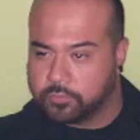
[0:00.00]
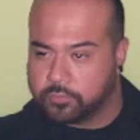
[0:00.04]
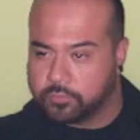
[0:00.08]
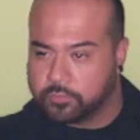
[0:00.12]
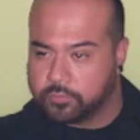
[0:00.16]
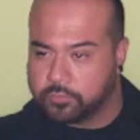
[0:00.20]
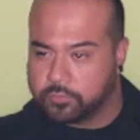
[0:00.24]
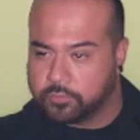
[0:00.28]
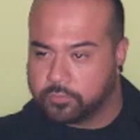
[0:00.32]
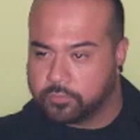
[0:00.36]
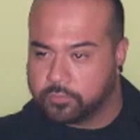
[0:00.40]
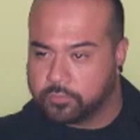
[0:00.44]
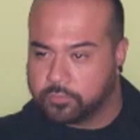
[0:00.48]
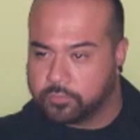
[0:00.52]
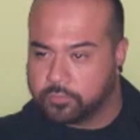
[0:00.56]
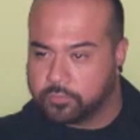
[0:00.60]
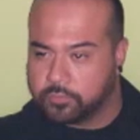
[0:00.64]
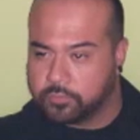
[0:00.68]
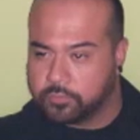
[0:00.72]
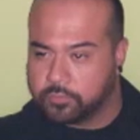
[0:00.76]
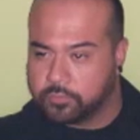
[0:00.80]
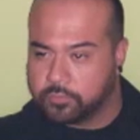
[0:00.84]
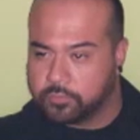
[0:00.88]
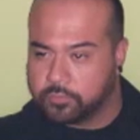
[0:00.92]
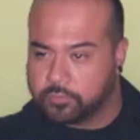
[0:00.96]

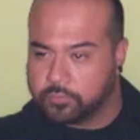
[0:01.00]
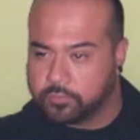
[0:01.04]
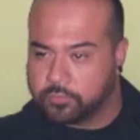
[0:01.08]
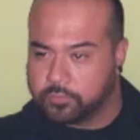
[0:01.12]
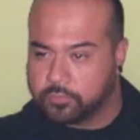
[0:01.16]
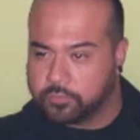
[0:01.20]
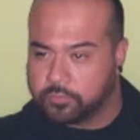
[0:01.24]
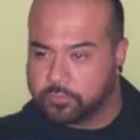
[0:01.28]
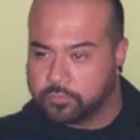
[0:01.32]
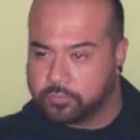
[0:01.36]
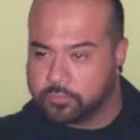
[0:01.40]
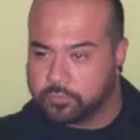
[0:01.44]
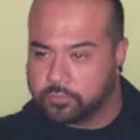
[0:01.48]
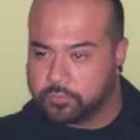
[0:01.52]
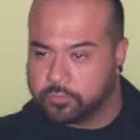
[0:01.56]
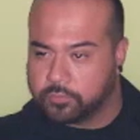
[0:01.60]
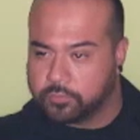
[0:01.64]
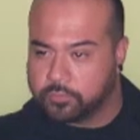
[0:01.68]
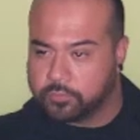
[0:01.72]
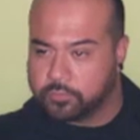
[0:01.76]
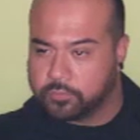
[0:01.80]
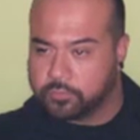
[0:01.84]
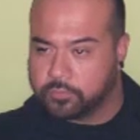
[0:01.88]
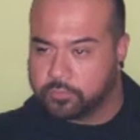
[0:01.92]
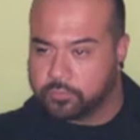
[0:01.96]

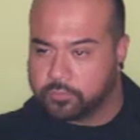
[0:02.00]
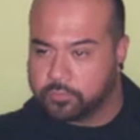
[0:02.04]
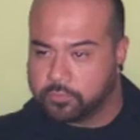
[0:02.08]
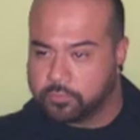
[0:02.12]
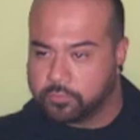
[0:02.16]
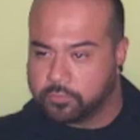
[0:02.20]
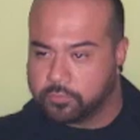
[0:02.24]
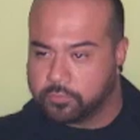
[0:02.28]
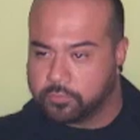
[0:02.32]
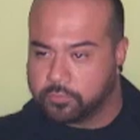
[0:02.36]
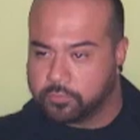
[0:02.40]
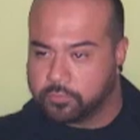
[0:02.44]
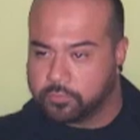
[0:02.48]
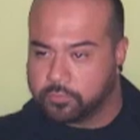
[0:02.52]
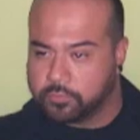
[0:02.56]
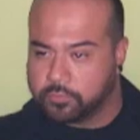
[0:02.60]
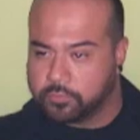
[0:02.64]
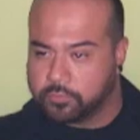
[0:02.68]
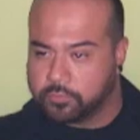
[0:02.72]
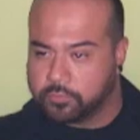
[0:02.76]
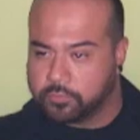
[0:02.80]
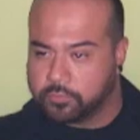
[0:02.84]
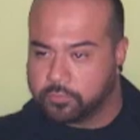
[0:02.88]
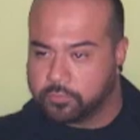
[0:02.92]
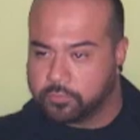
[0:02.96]

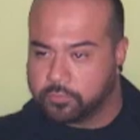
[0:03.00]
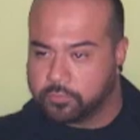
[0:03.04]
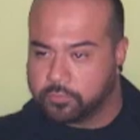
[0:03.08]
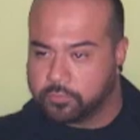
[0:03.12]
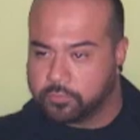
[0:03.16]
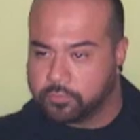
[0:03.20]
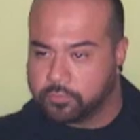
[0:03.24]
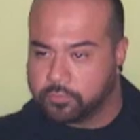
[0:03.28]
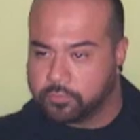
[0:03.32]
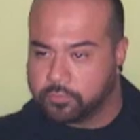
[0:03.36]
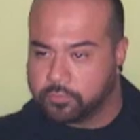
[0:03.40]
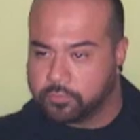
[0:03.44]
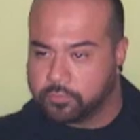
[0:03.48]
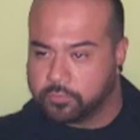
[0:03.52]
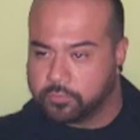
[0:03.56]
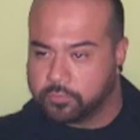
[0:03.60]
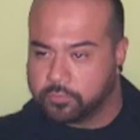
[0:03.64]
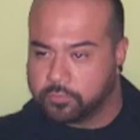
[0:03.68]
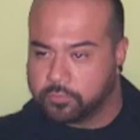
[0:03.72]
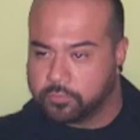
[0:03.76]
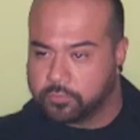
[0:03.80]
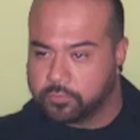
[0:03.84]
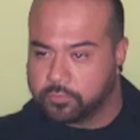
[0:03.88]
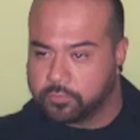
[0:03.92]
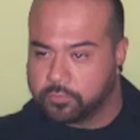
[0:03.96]

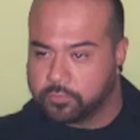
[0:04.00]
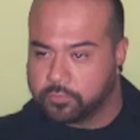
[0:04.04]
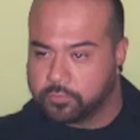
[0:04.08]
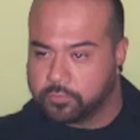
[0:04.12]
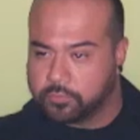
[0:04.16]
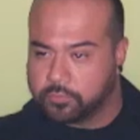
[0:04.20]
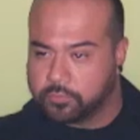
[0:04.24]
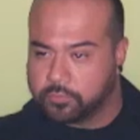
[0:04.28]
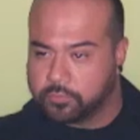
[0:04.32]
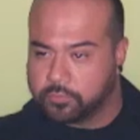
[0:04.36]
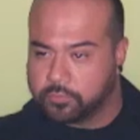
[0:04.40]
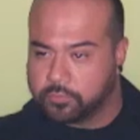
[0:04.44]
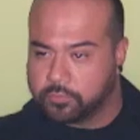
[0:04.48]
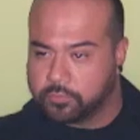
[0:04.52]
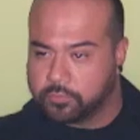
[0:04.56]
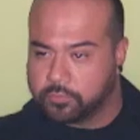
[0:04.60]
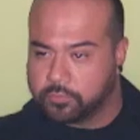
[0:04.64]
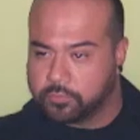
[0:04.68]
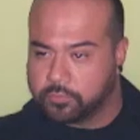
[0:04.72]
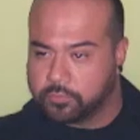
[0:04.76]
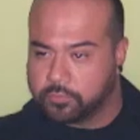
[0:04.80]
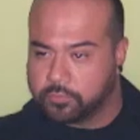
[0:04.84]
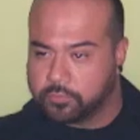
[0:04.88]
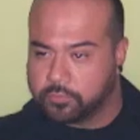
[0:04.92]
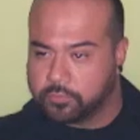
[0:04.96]

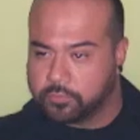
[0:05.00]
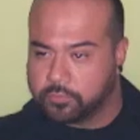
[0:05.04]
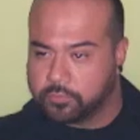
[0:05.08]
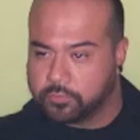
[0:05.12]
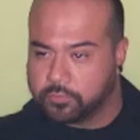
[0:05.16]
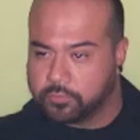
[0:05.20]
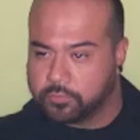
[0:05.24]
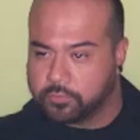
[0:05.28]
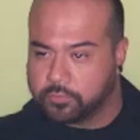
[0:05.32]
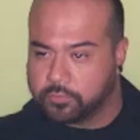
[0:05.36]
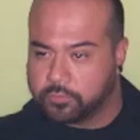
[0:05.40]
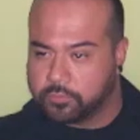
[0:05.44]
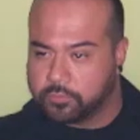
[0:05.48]
No words are spoken by the person on screen.